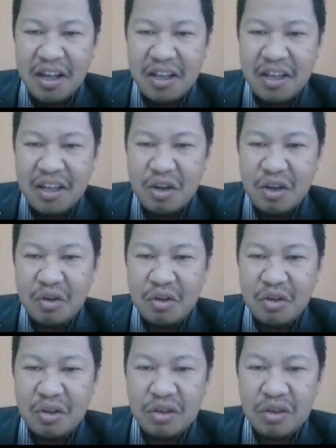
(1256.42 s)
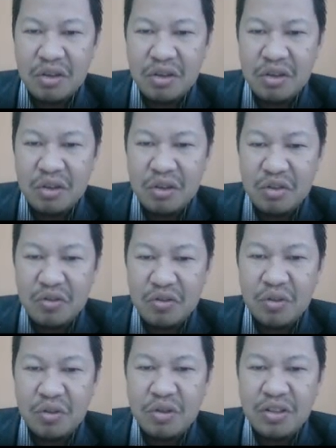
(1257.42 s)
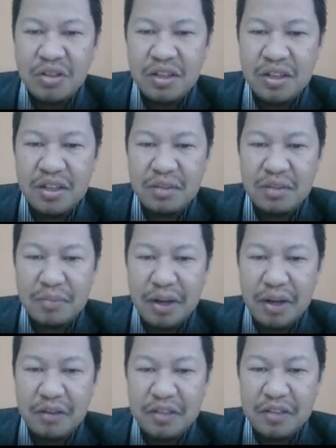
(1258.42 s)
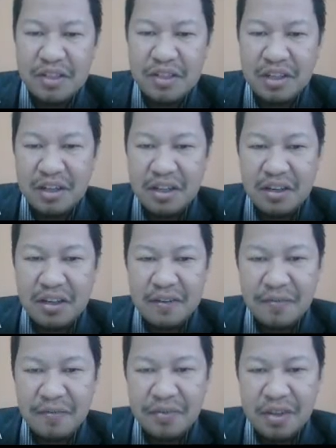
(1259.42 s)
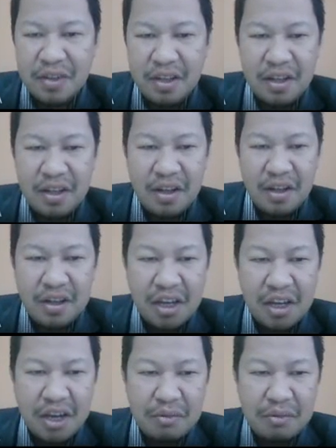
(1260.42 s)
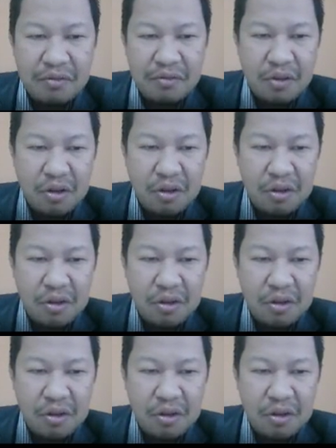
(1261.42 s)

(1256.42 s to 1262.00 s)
not useful part of the signal. Okay, number 4